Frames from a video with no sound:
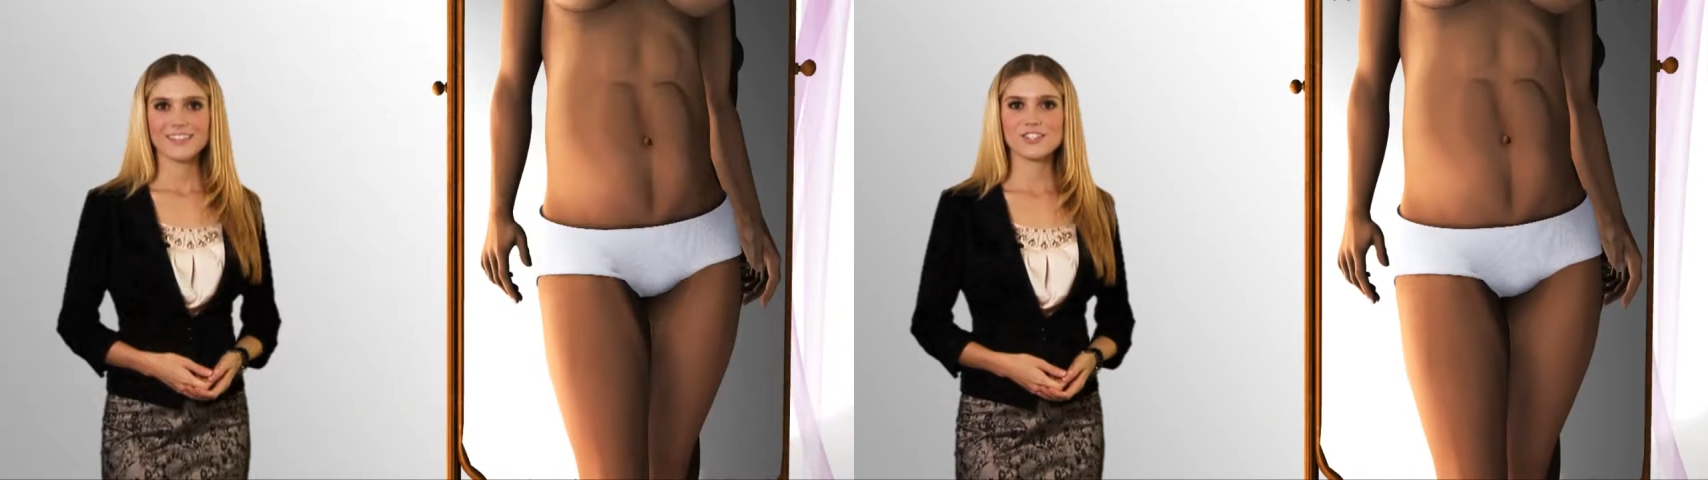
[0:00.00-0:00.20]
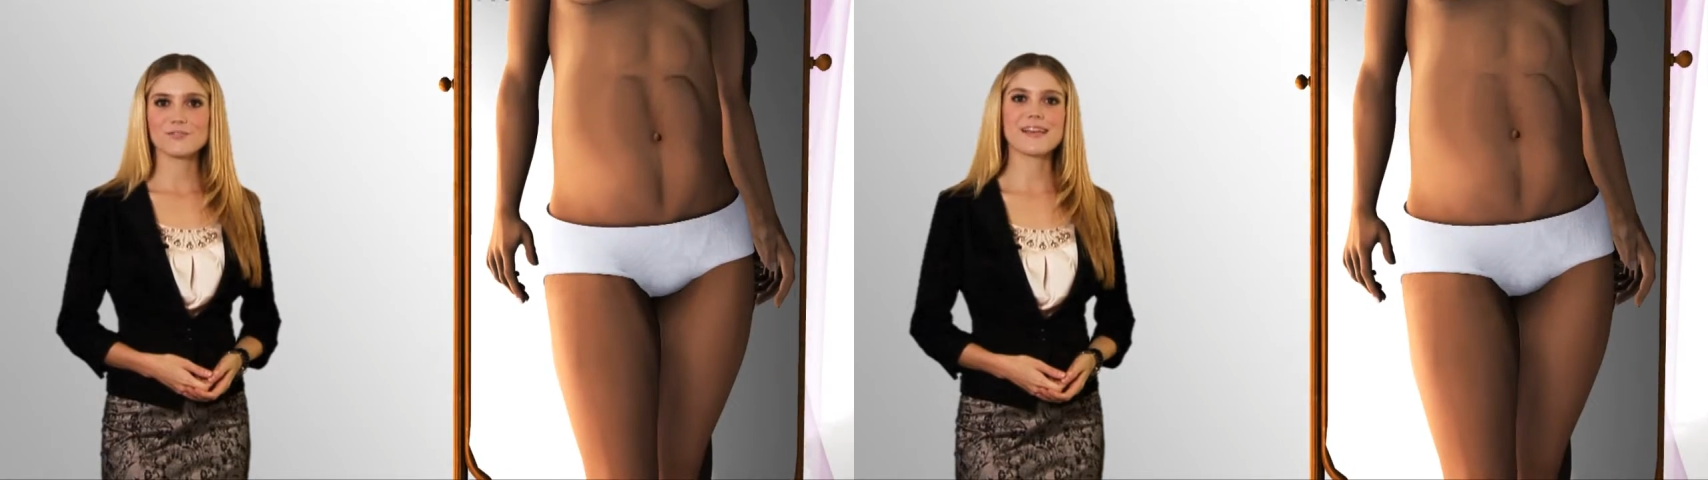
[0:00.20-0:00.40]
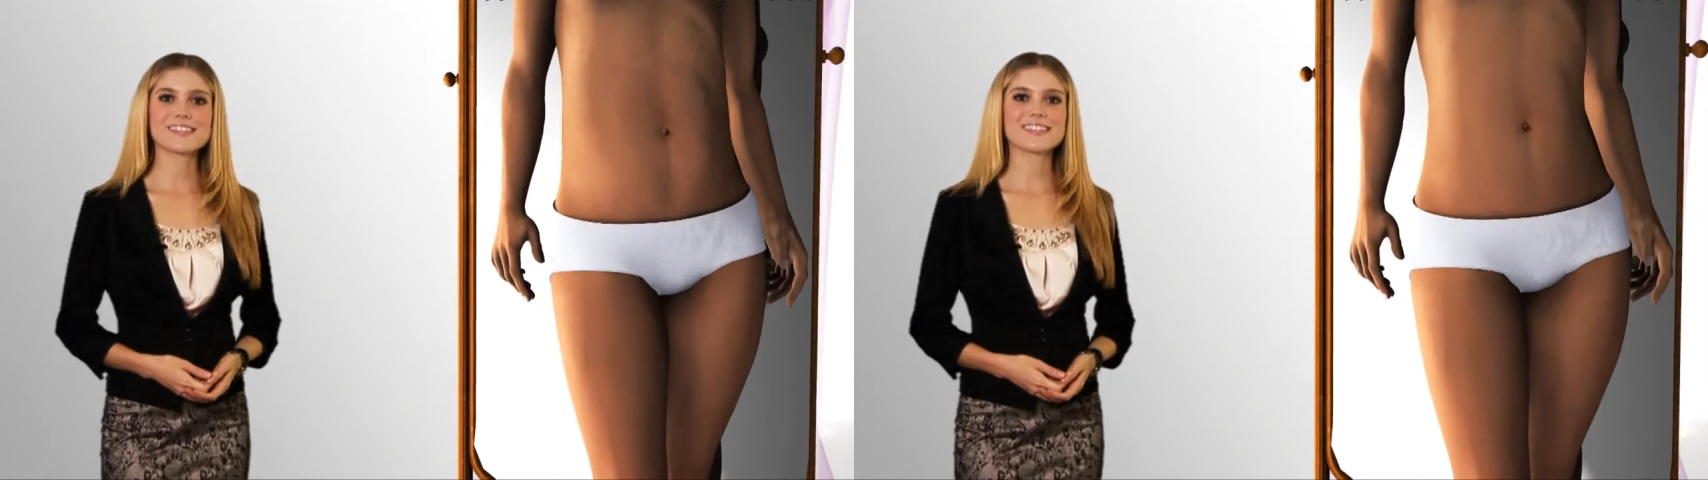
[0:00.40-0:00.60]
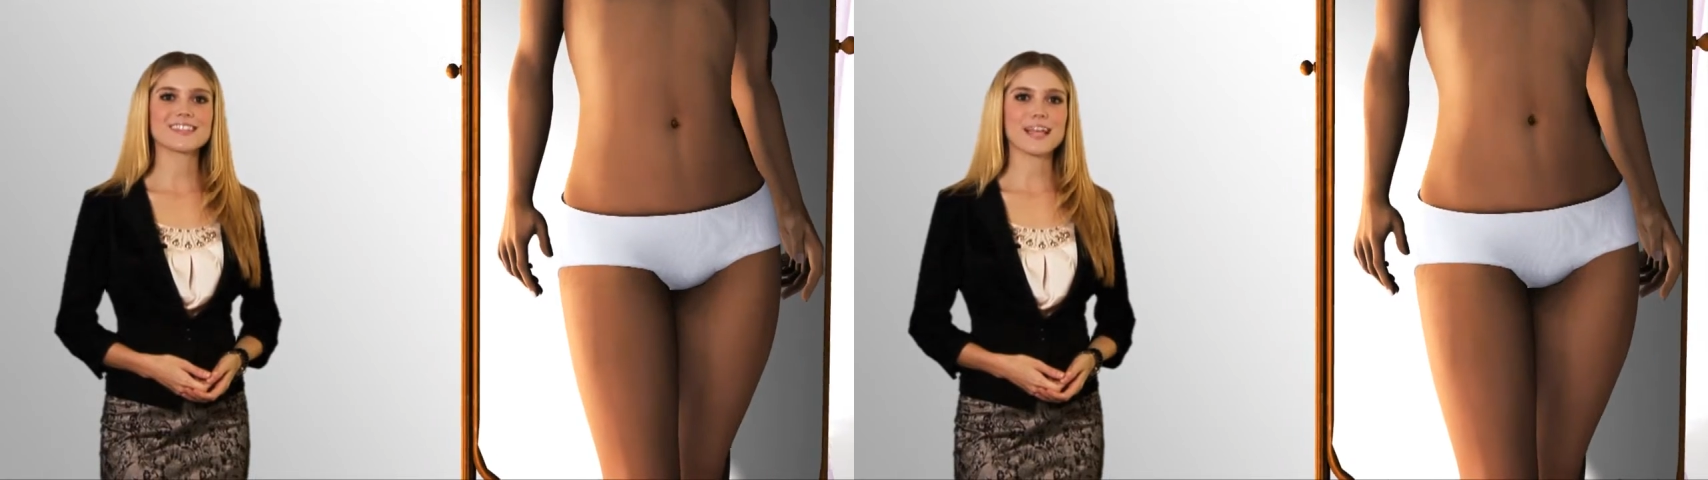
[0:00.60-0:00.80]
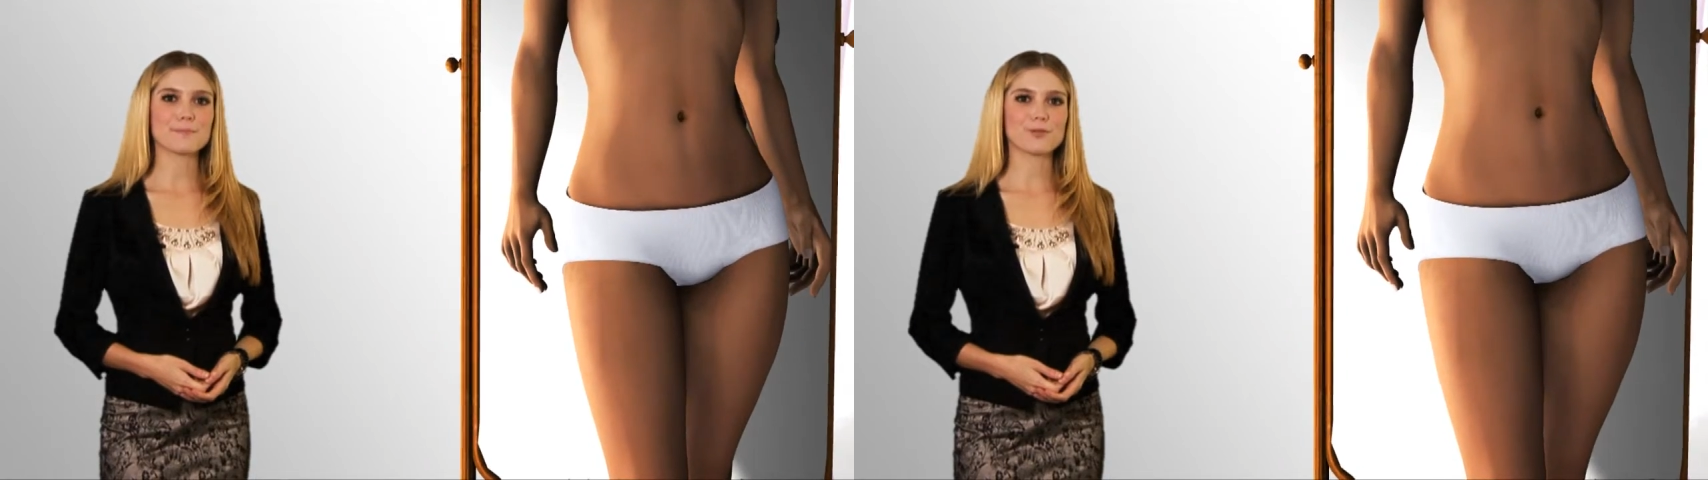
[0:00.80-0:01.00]

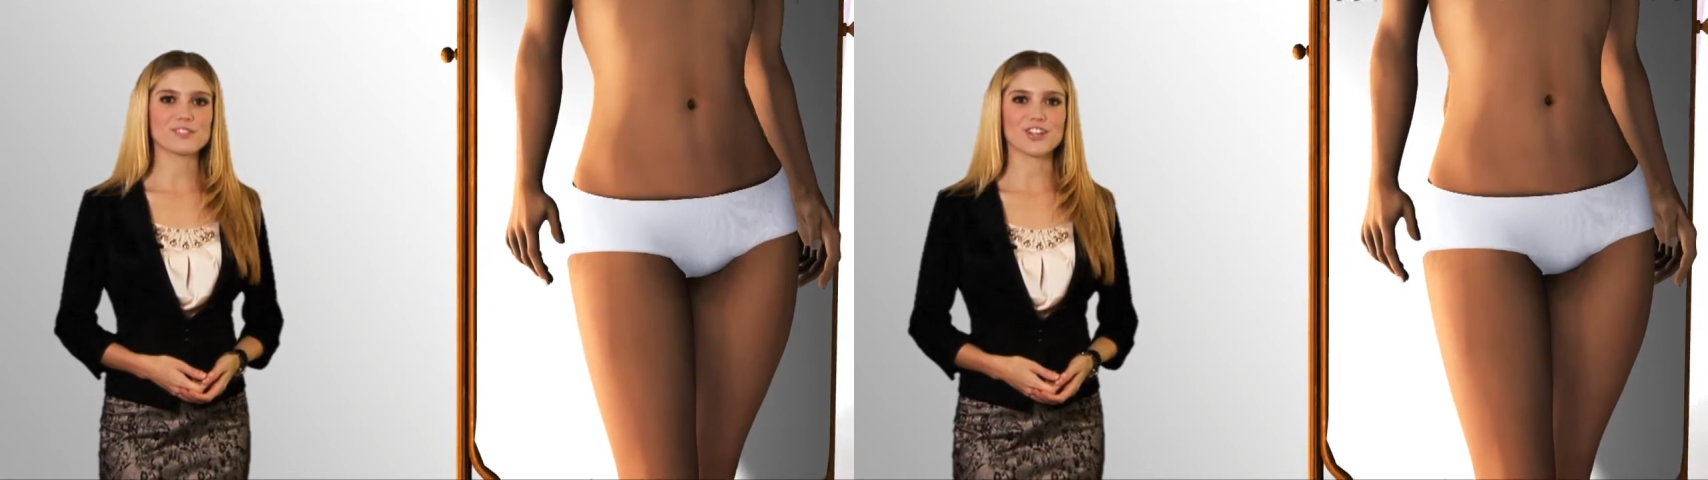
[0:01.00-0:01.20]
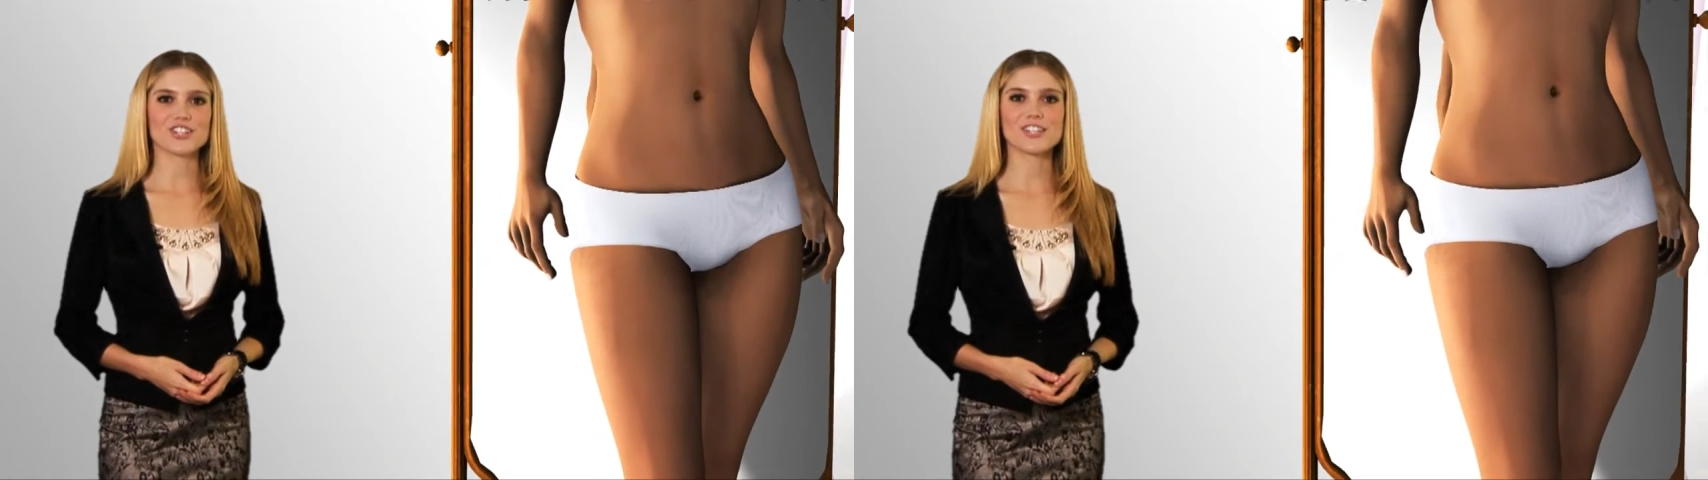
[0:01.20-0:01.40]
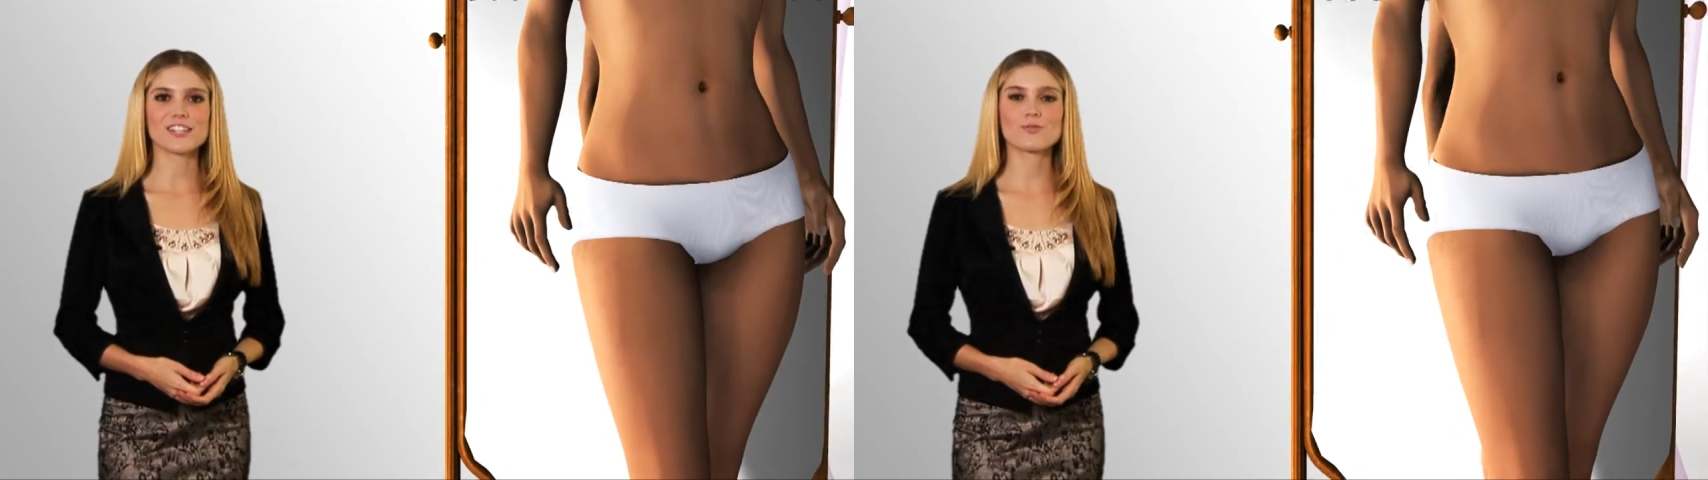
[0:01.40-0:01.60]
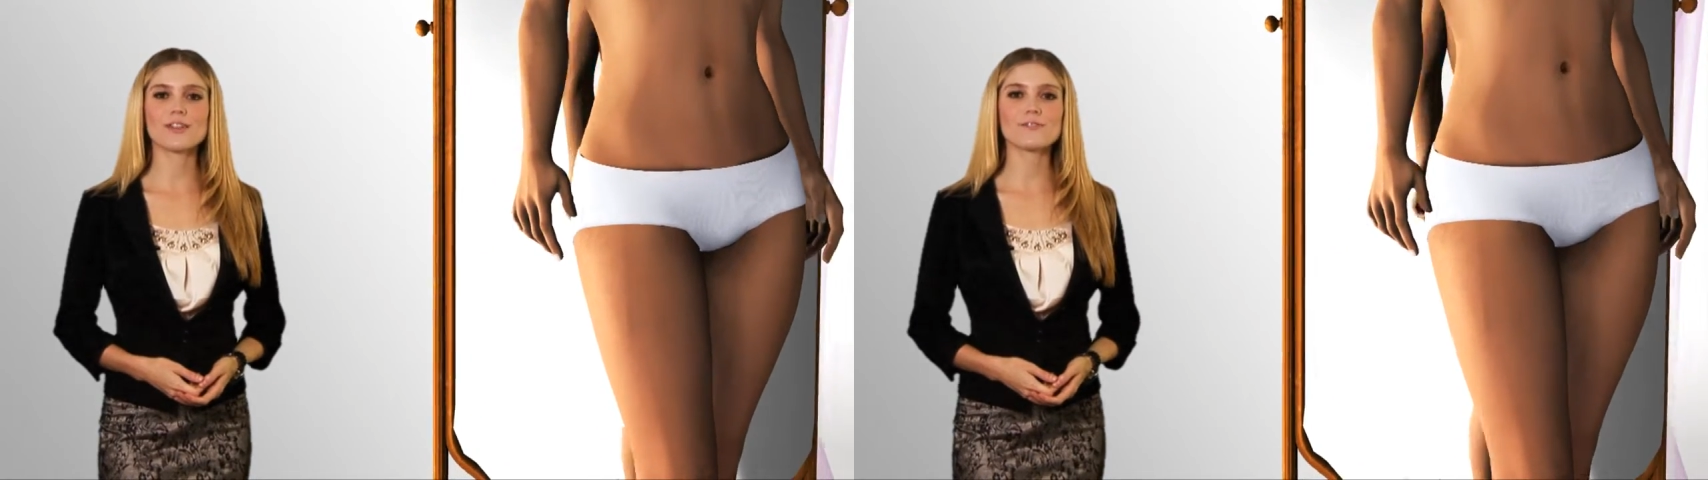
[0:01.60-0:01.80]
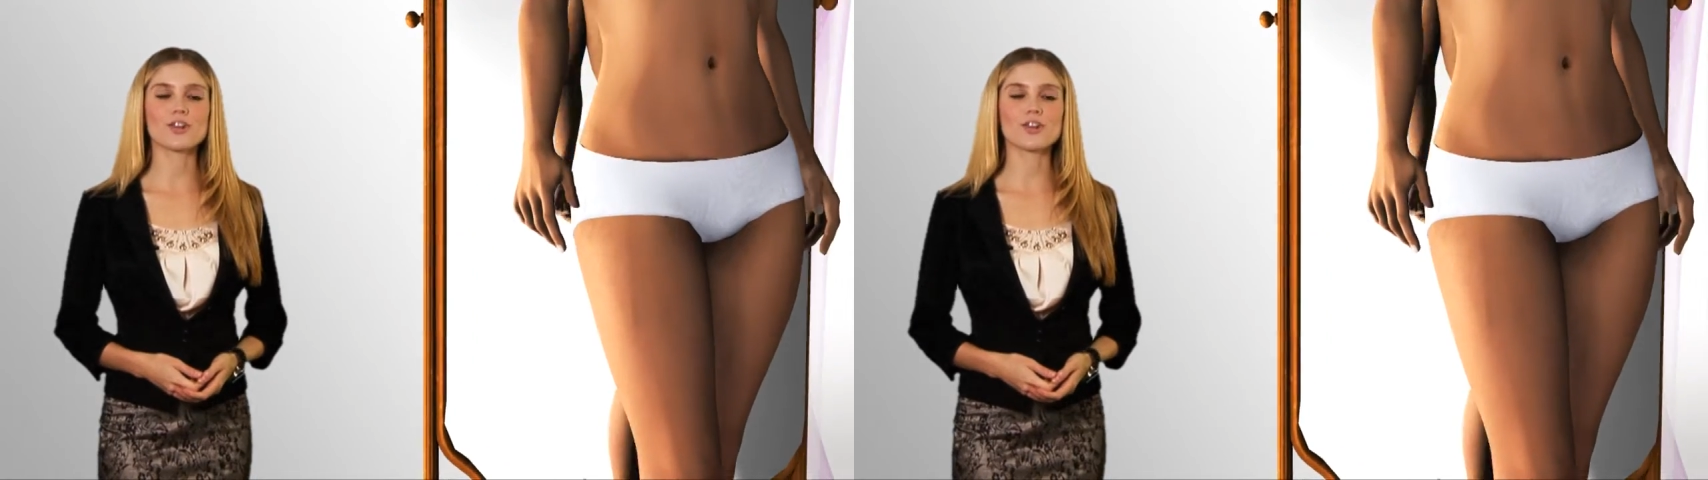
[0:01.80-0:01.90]
Tumescent liposuction is one of